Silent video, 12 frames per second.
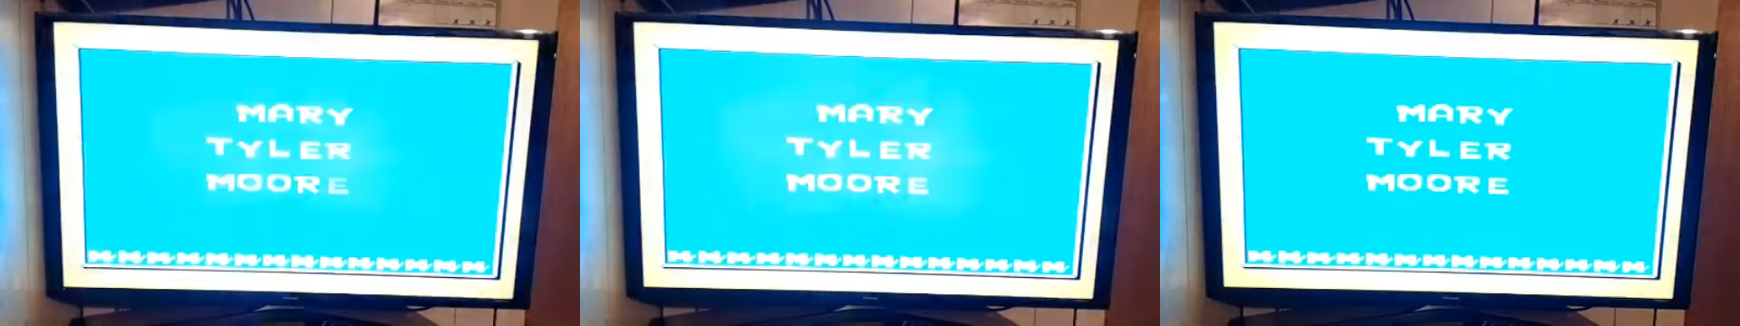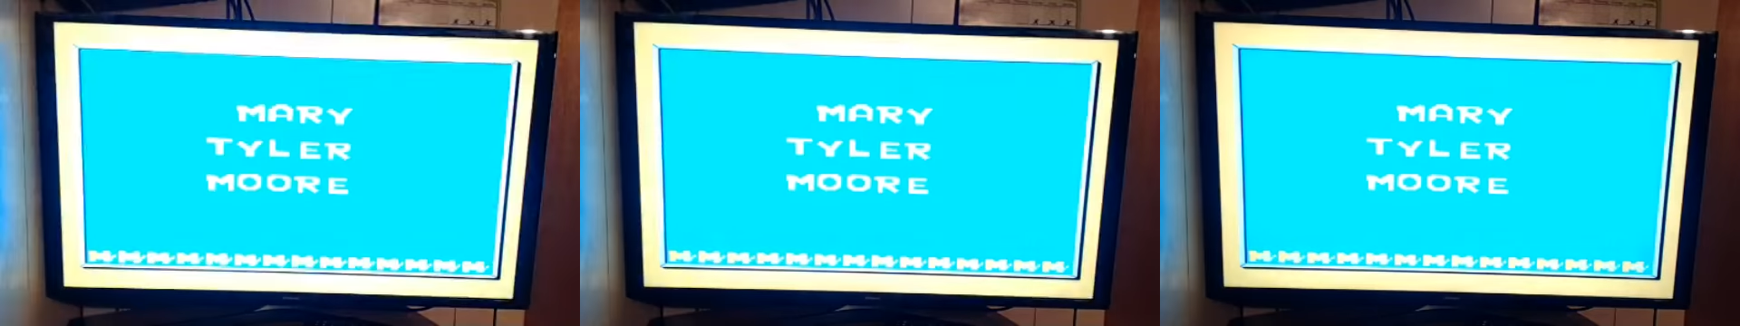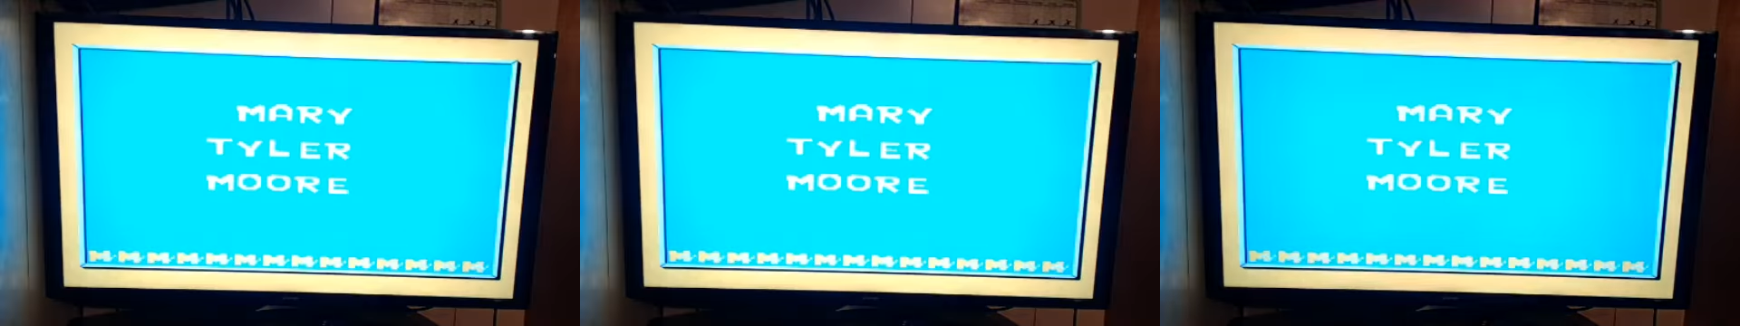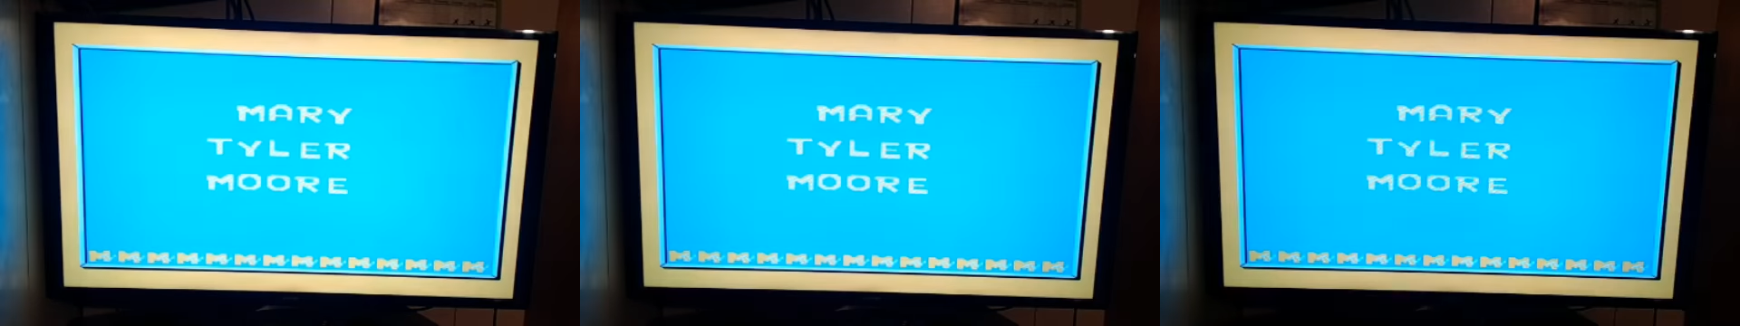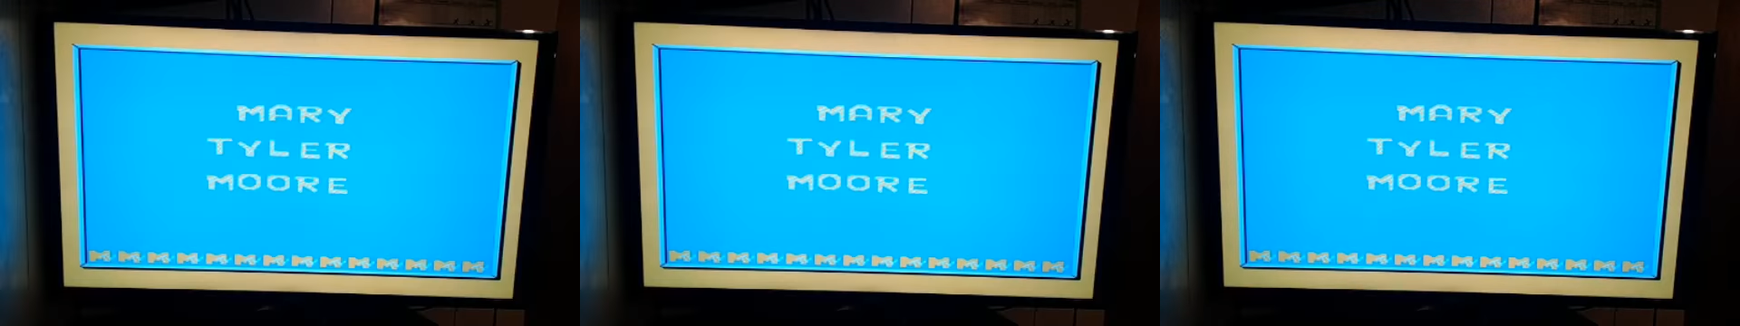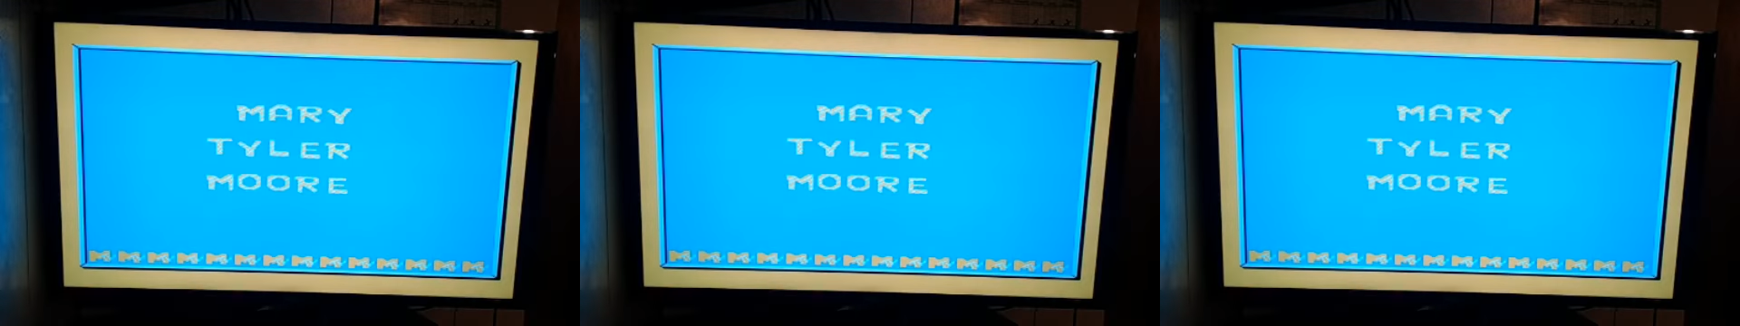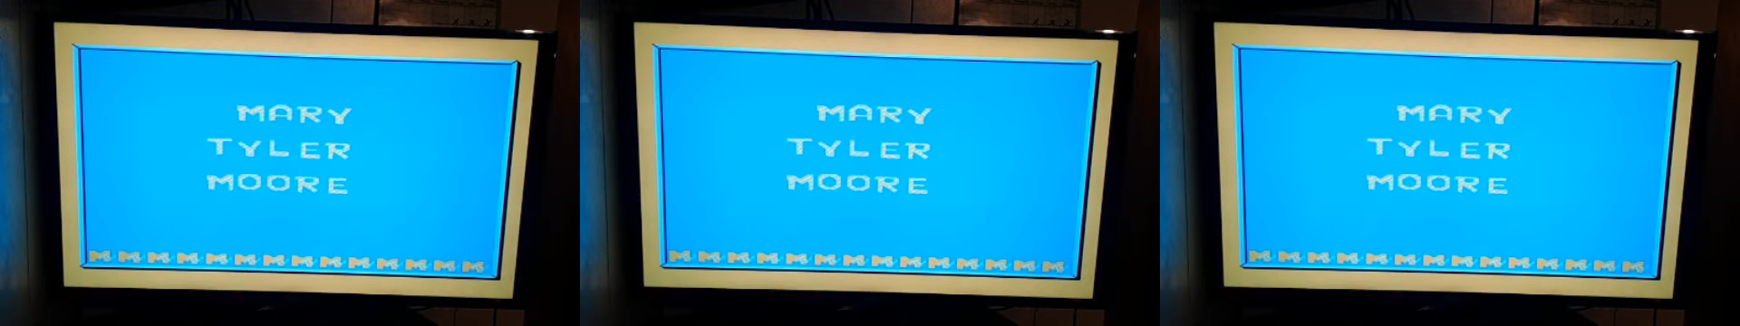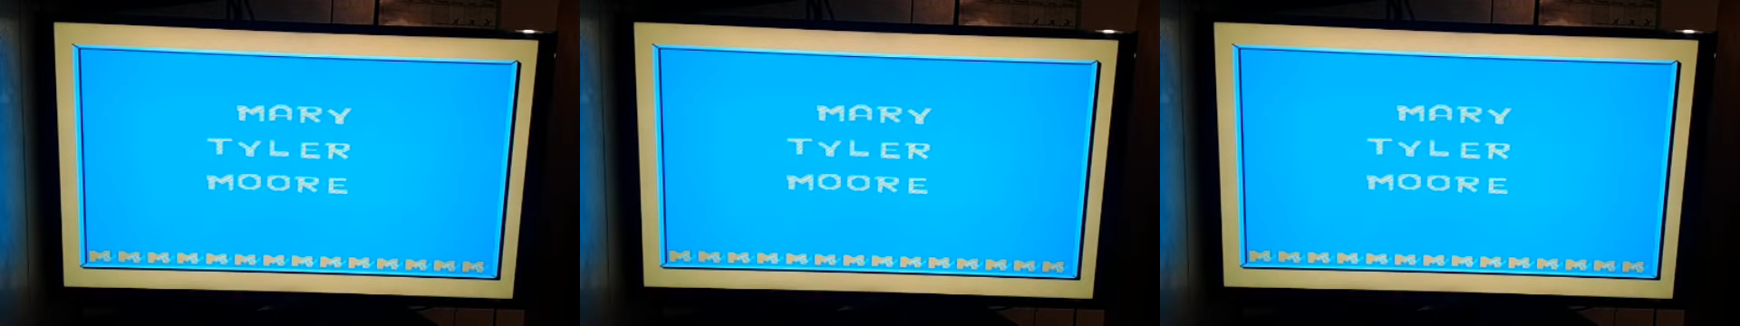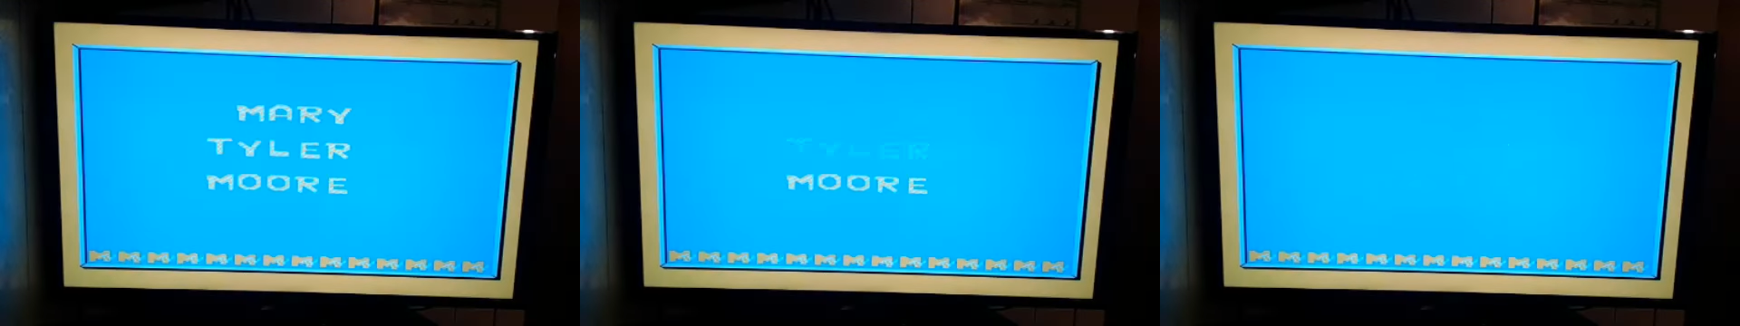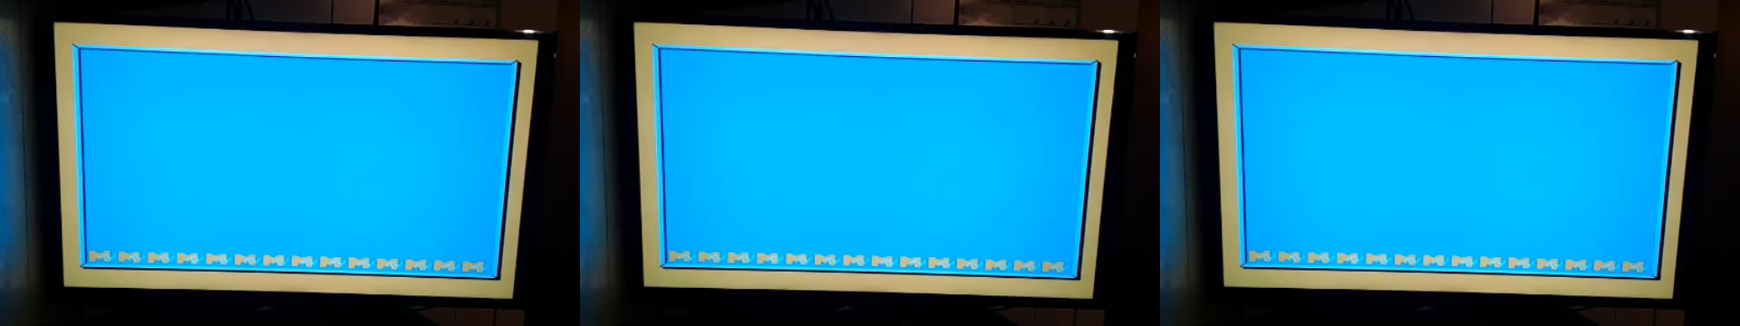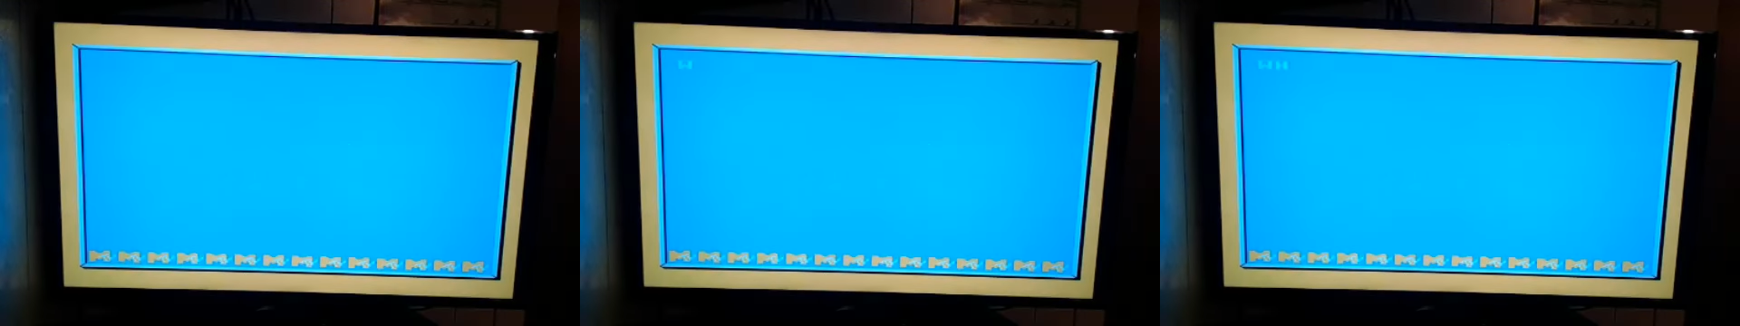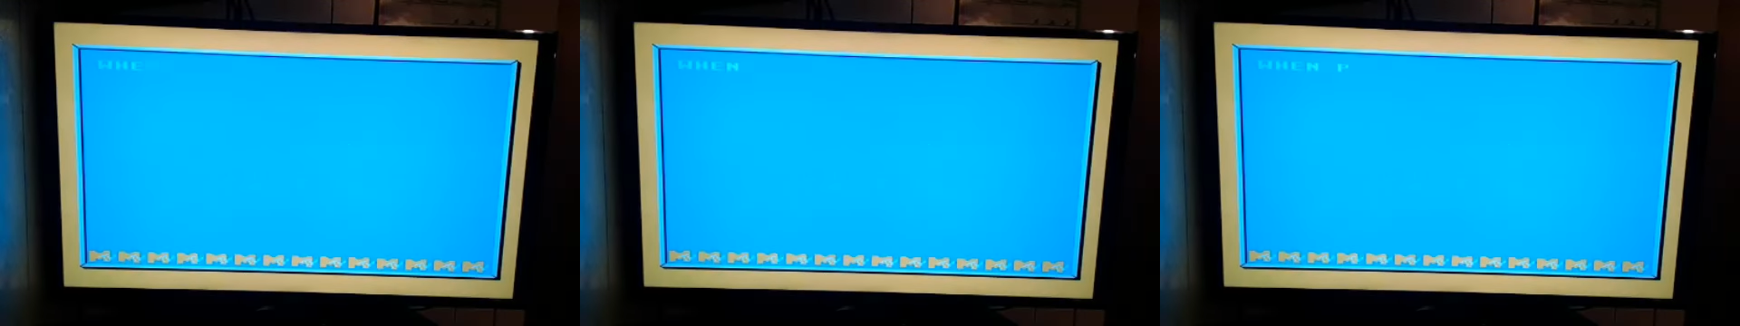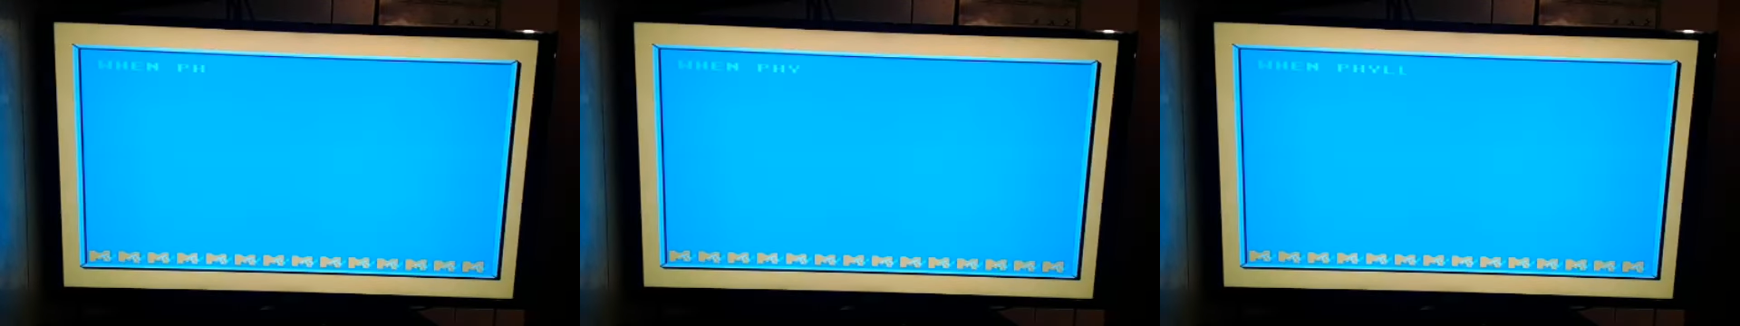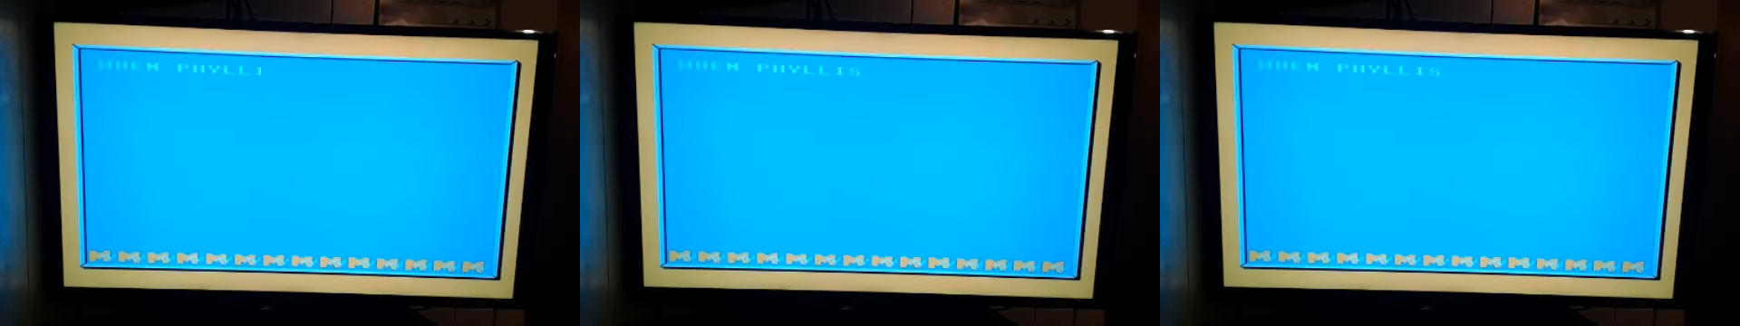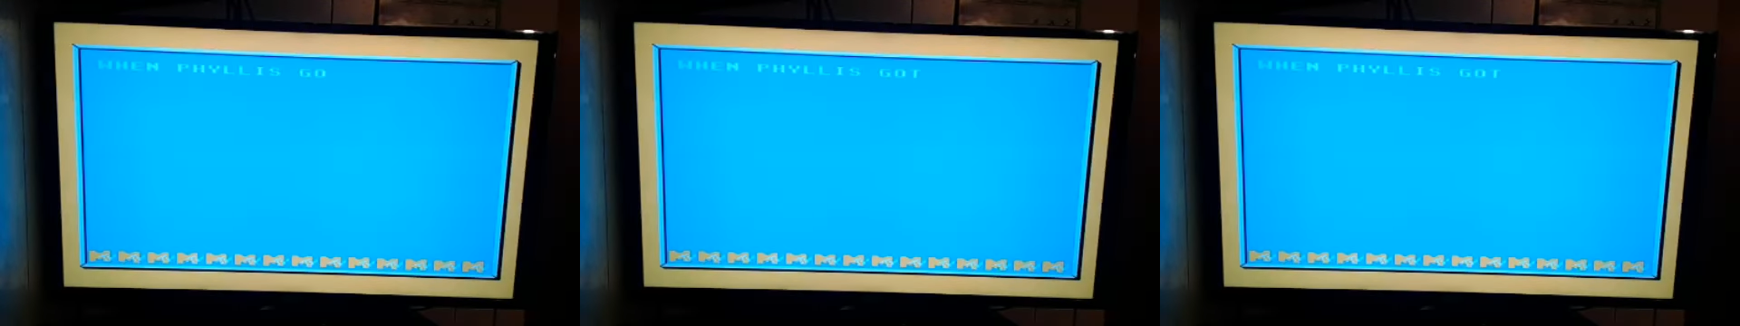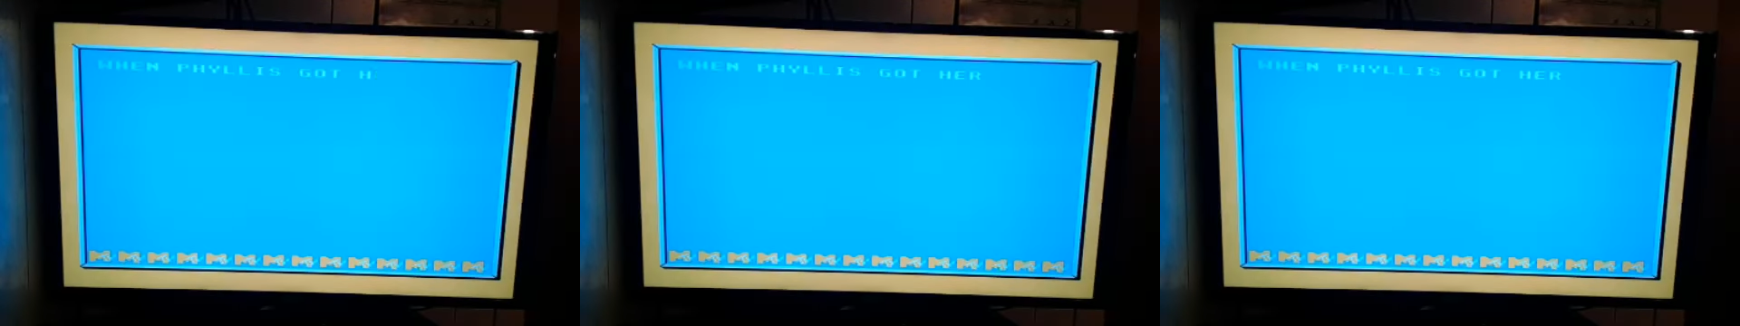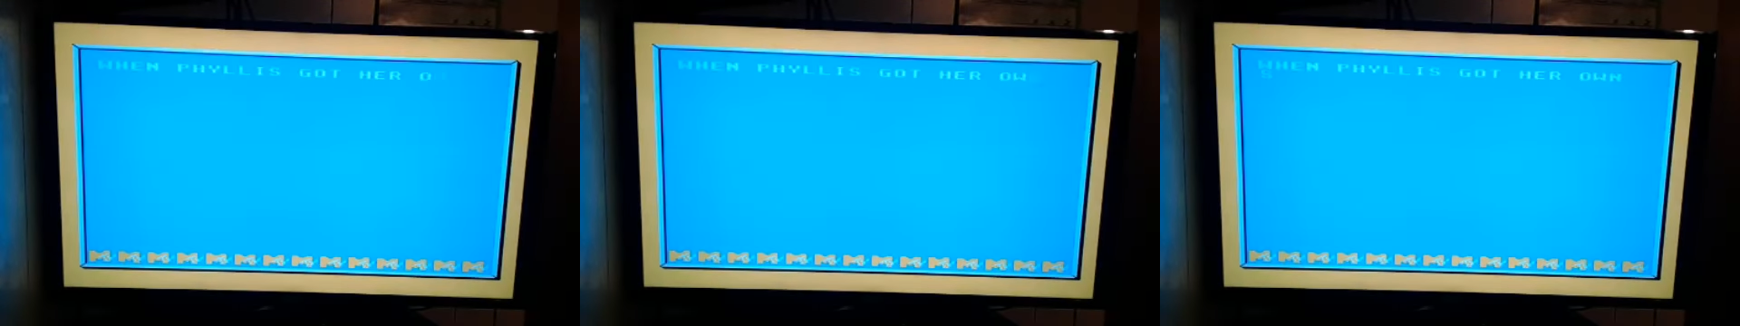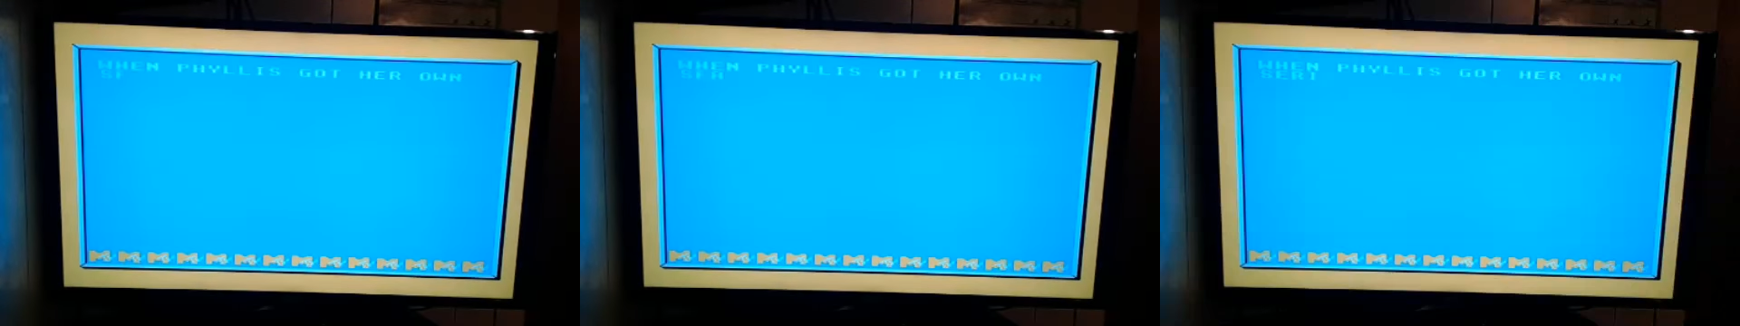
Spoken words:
No face is visible, so there are no lips to read.